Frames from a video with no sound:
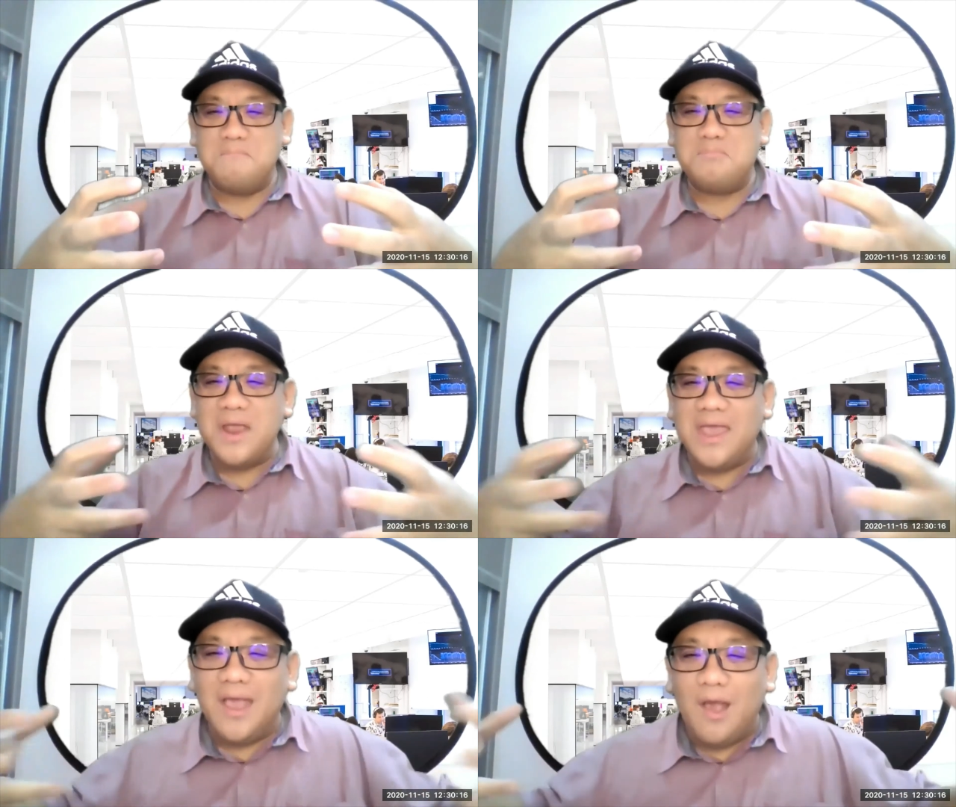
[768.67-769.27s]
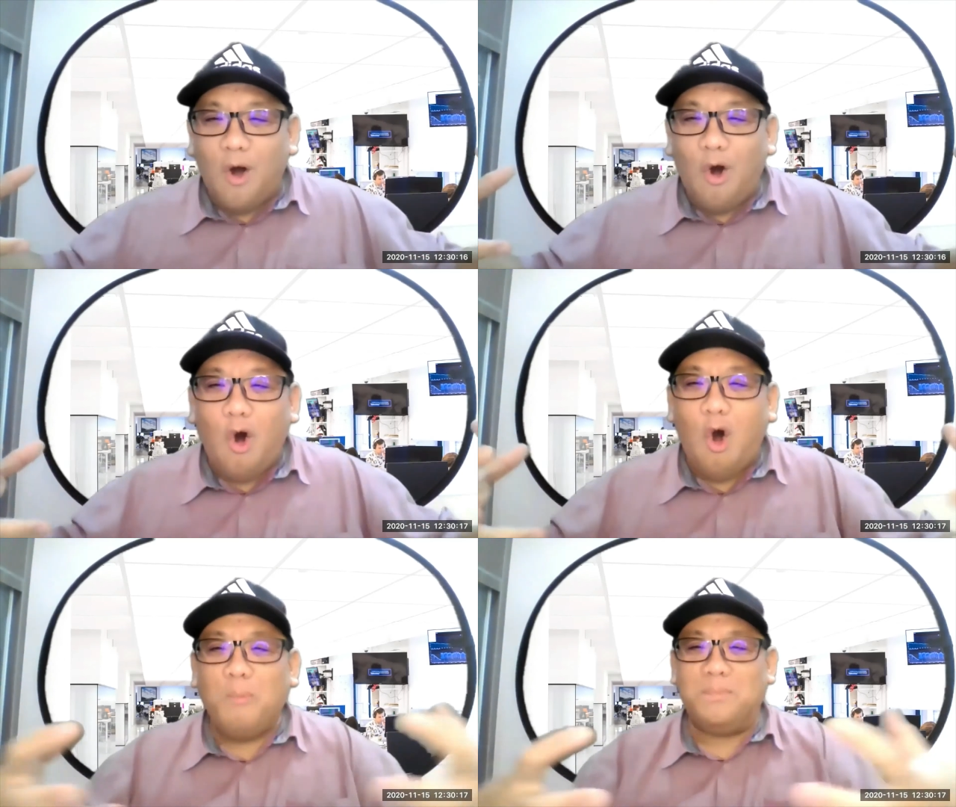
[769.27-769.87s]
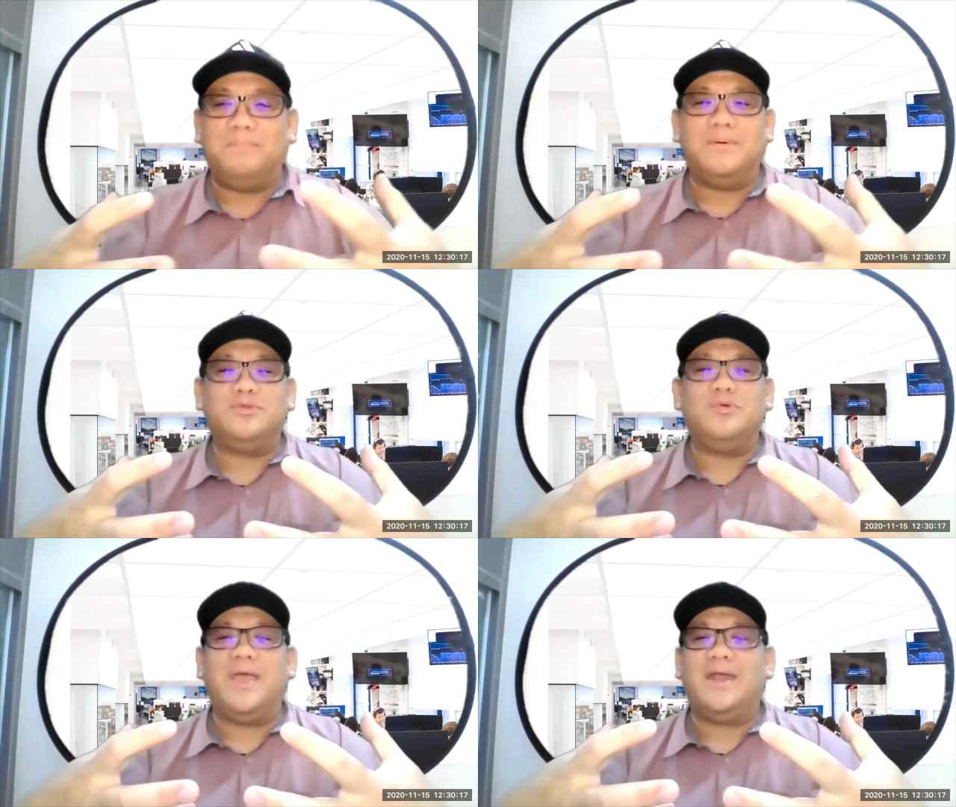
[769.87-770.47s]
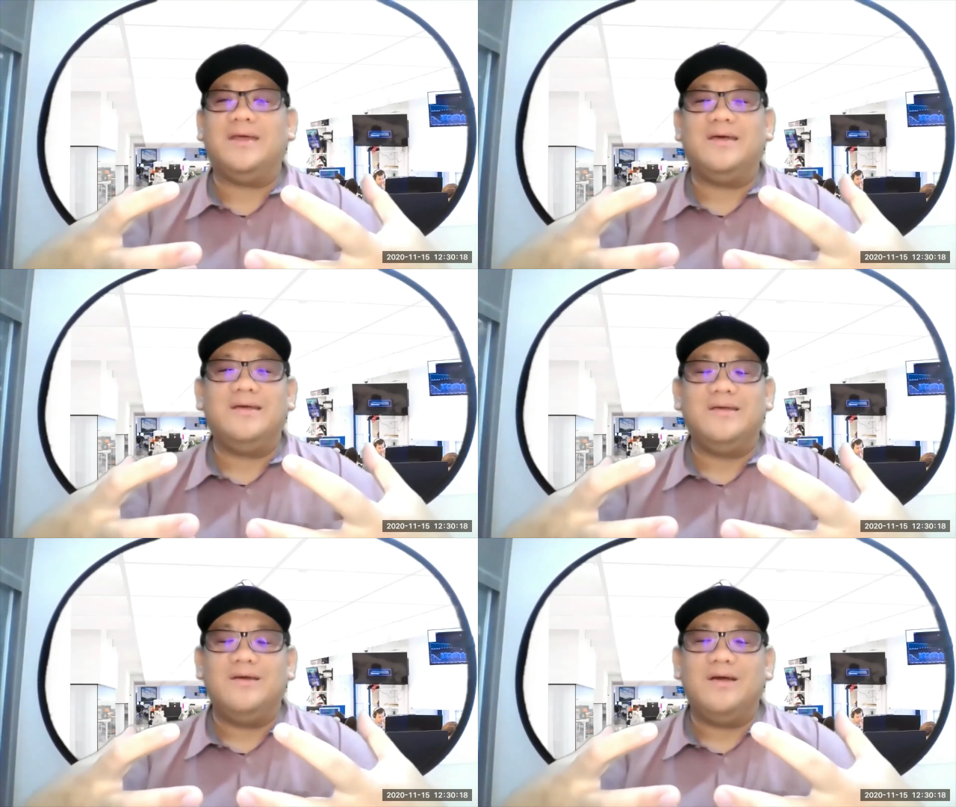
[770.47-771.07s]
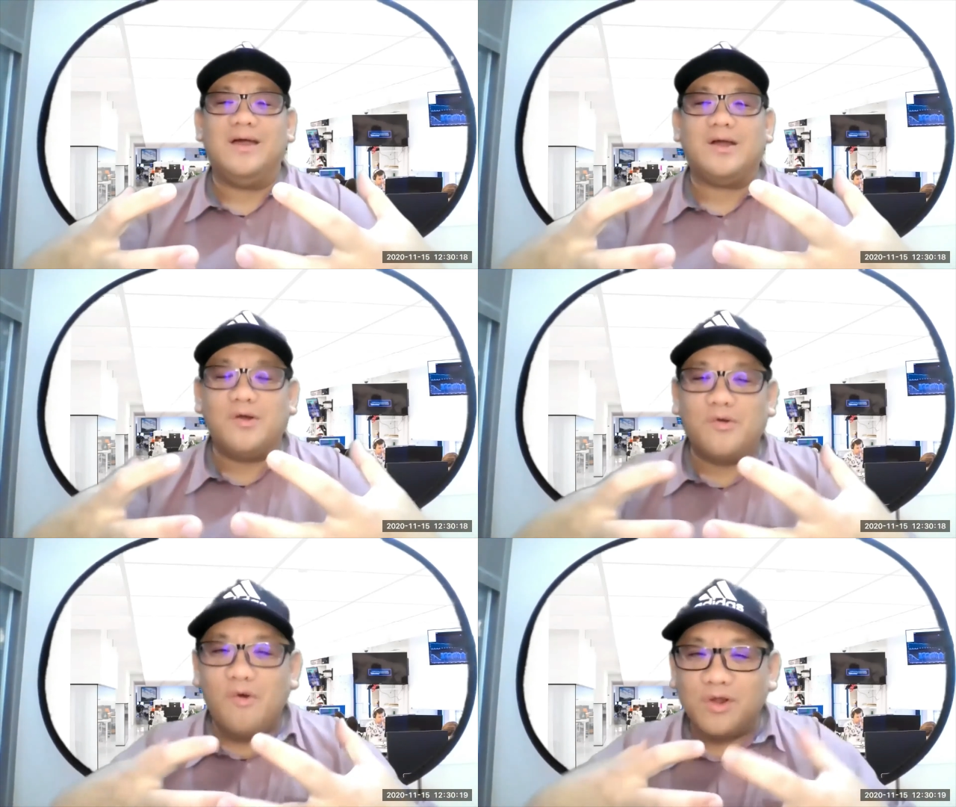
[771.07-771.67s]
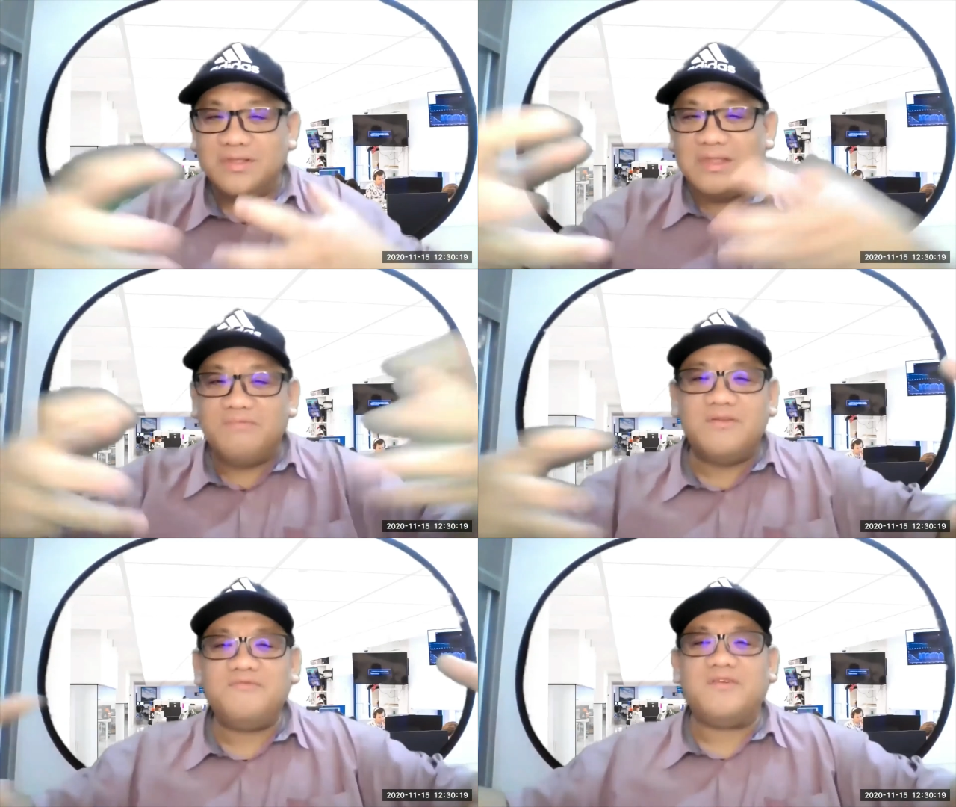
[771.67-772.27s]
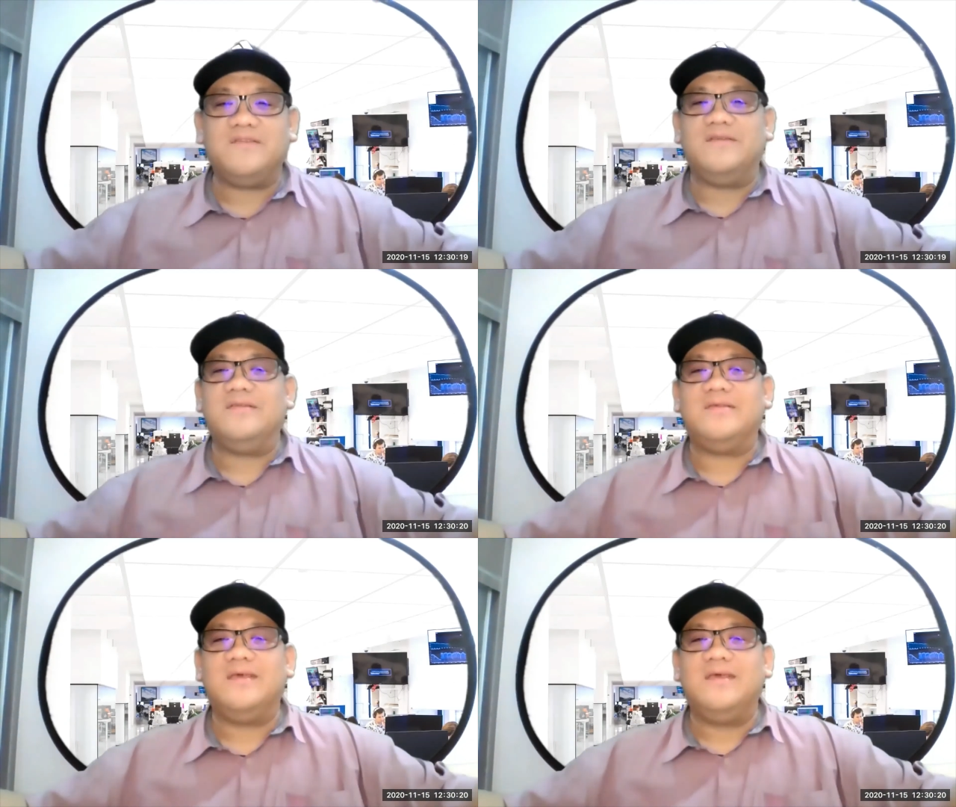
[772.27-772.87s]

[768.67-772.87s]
bringing all people together across different functions.